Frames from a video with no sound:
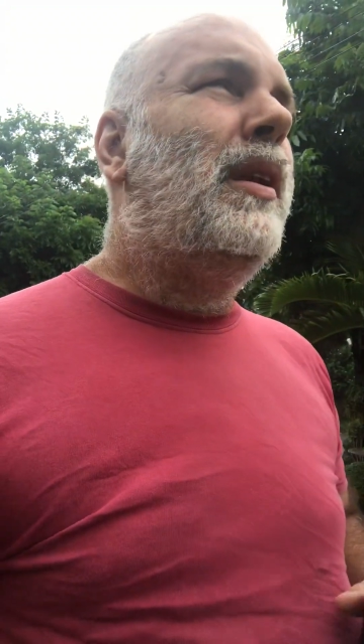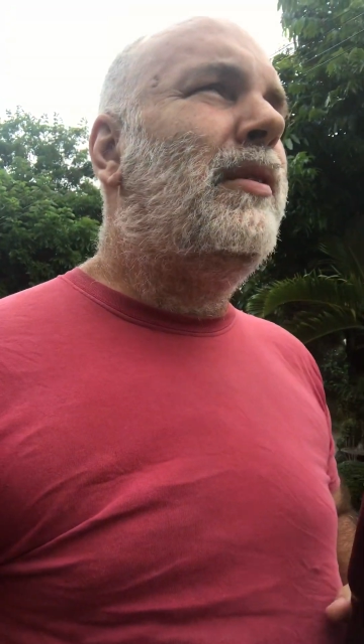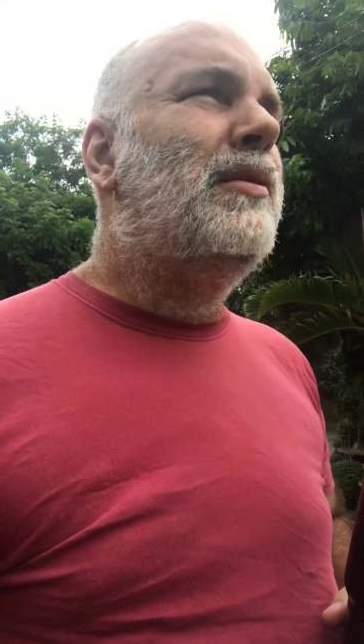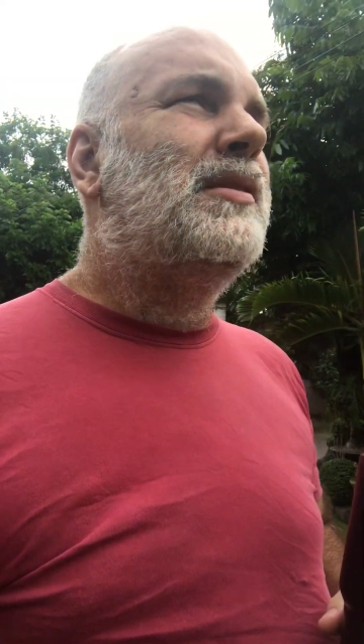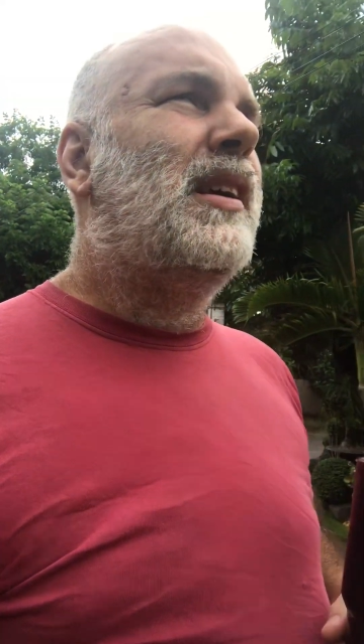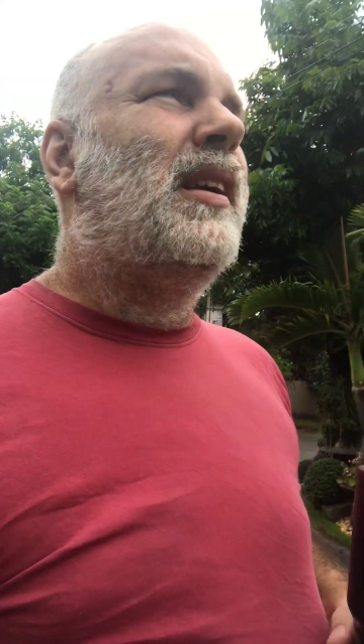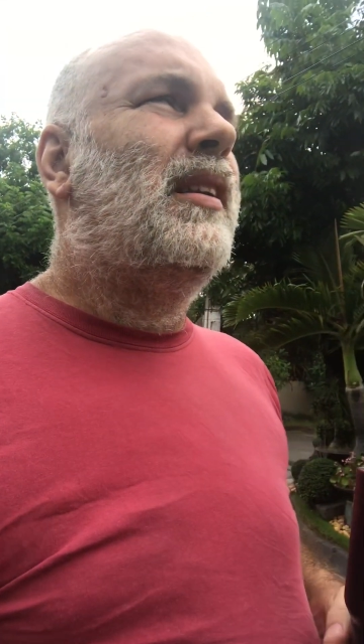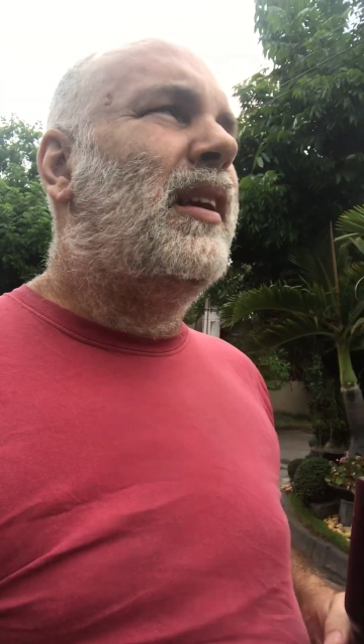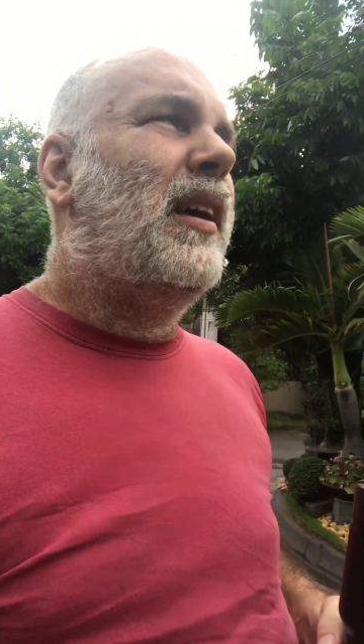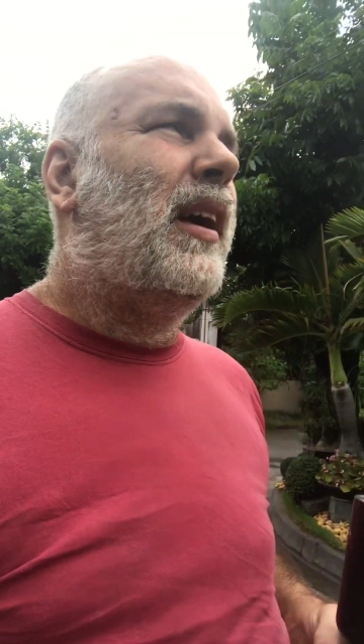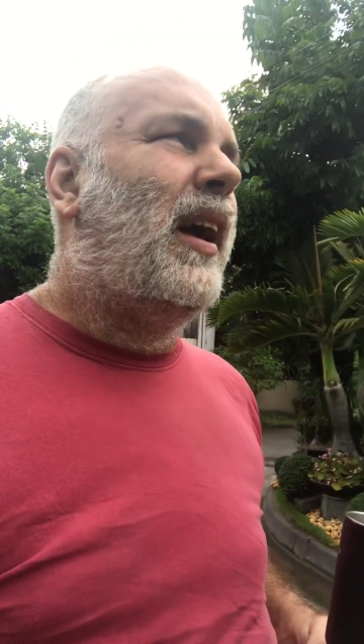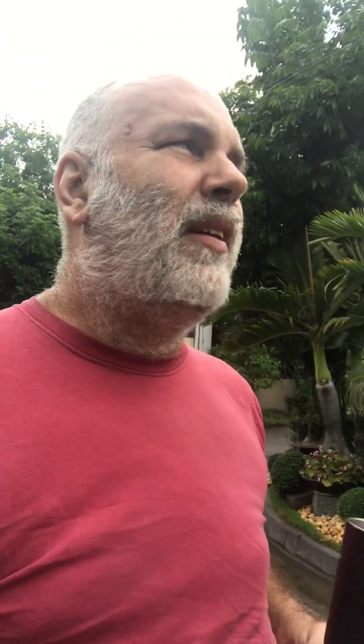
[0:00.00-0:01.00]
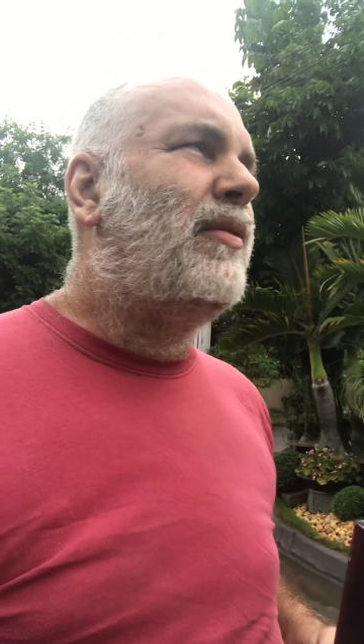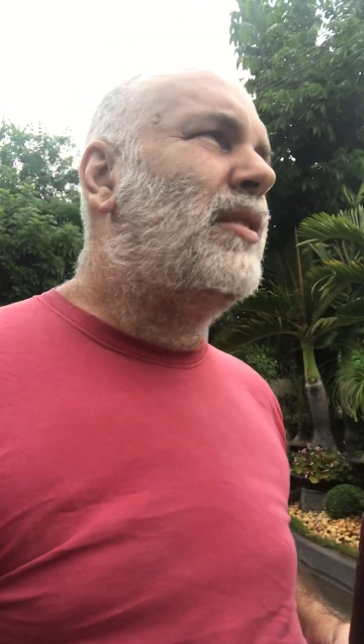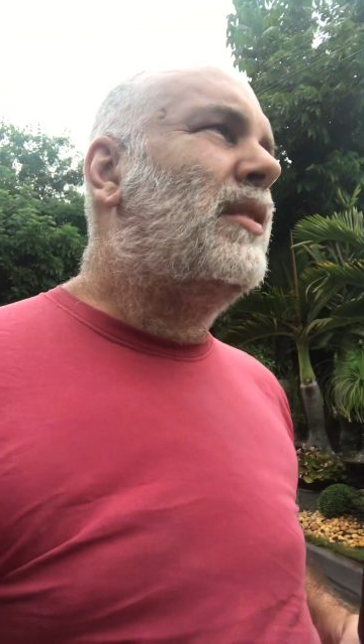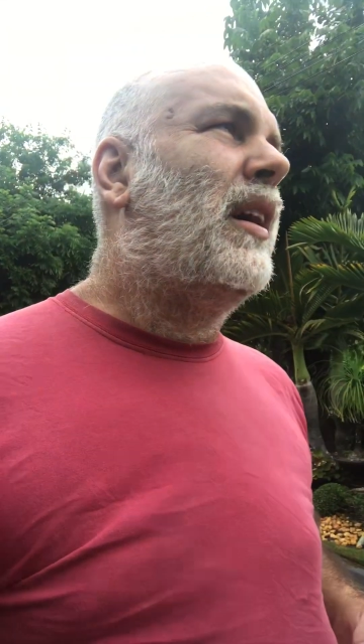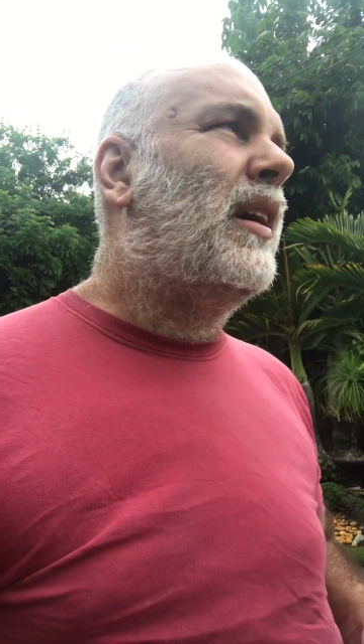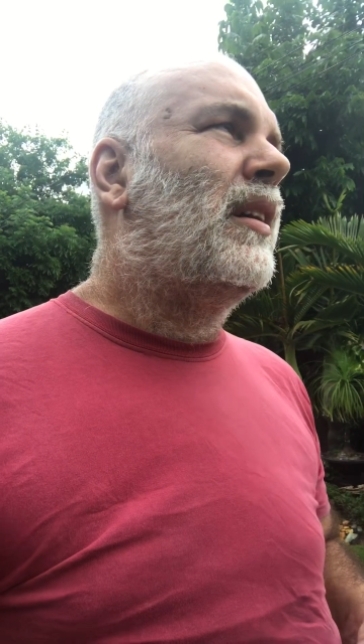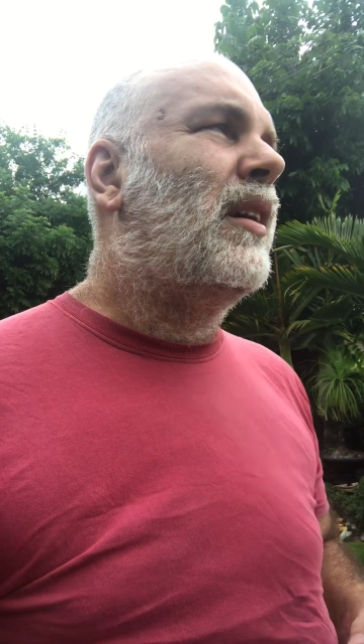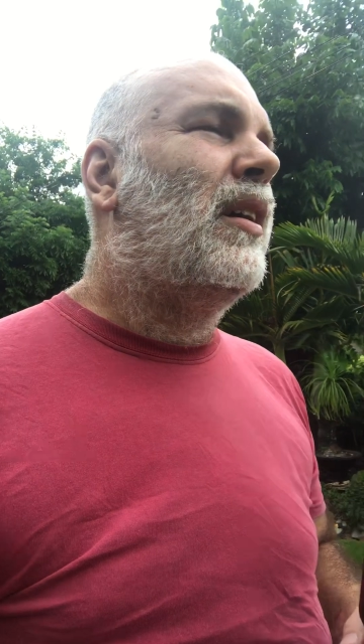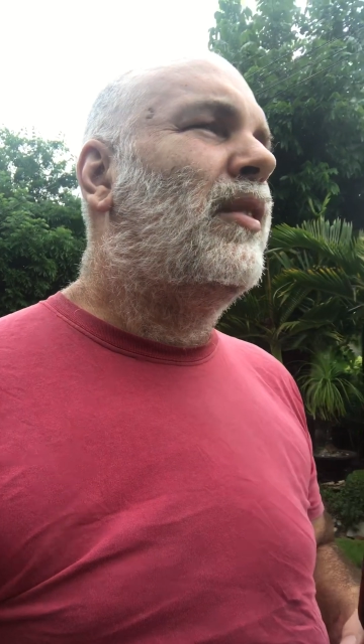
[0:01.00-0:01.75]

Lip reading: it was after like